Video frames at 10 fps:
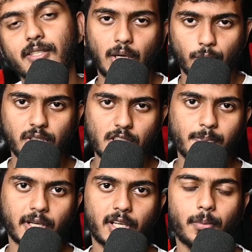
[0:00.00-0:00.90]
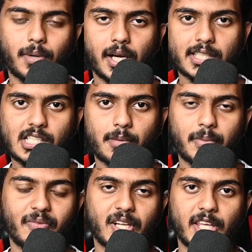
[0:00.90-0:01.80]
Now, this particular market
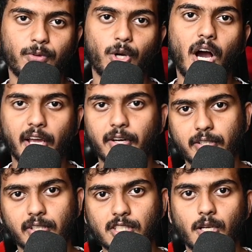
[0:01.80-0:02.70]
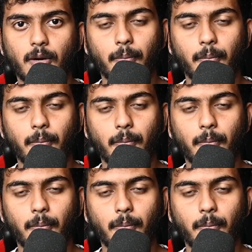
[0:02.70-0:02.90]
segment will give you high returns,